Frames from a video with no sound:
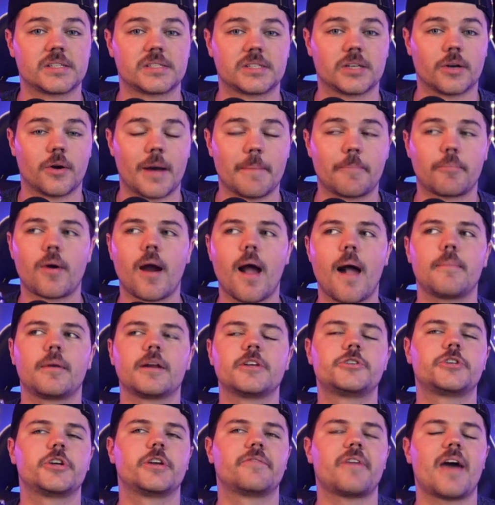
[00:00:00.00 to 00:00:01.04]
so I probably
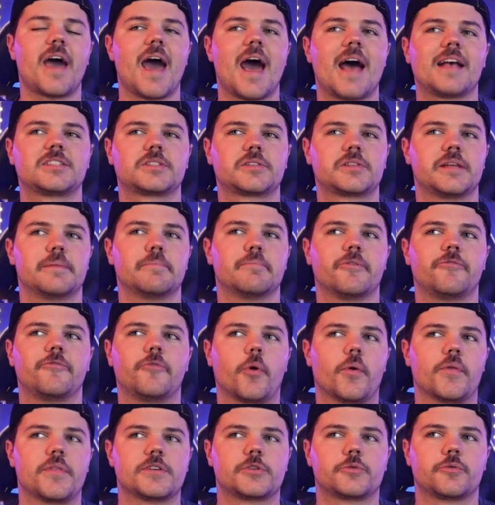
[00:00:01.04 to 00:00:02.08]
should have asked them
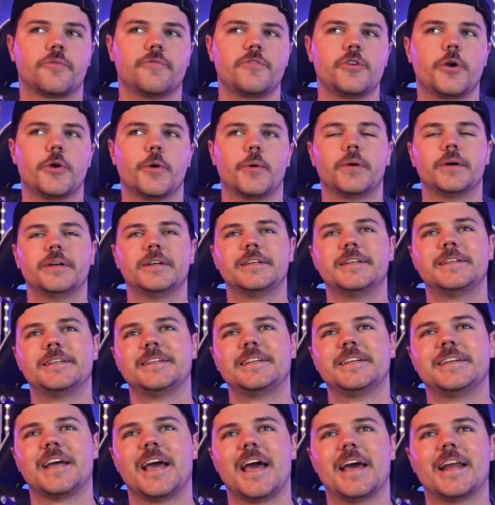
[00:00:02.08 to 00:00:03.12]
before this review,
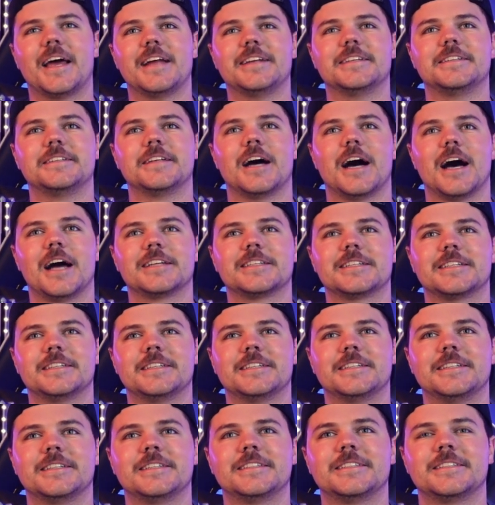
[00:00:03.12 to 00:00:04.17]
and I did not.
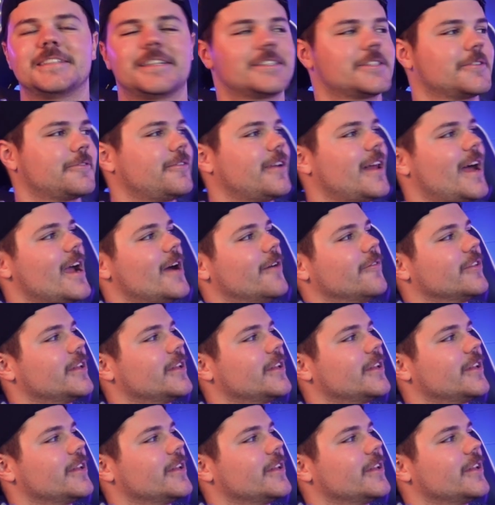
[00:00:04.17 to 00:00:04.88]
There's a fly over